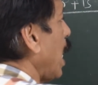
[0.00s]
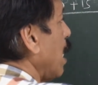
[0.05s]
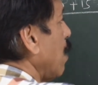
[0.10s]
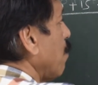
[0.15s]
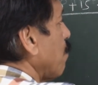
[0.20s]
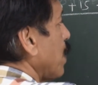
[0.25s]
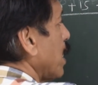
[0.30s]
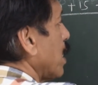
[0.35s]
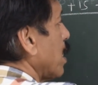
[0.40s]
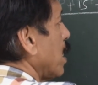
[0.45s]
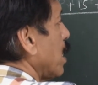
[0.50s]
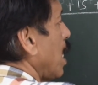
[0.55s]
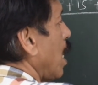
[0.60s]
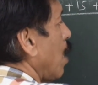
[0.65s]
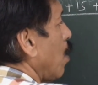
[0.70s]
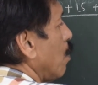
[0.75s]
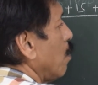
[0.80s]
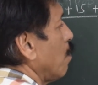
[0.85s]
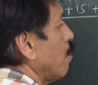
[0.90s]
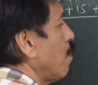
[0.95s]
have taken
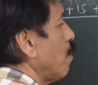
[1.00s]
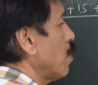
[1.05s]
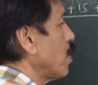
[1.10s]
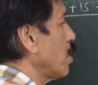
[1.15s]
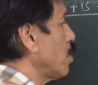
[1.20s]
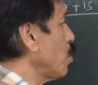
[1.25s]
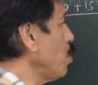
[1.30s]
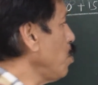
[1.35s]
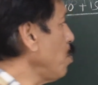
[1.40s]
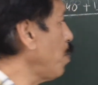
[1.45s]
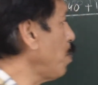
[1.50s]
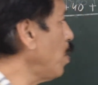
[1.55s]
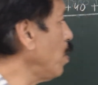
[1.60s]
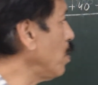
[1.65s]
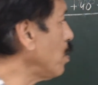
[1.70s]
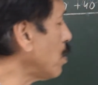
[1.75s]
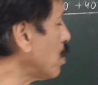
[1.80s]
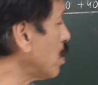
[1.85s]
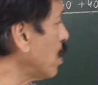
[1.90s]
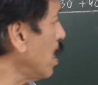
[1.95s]
down for the two
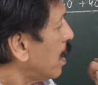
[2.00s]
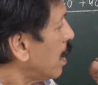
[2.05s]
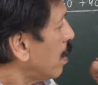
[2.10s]
ports,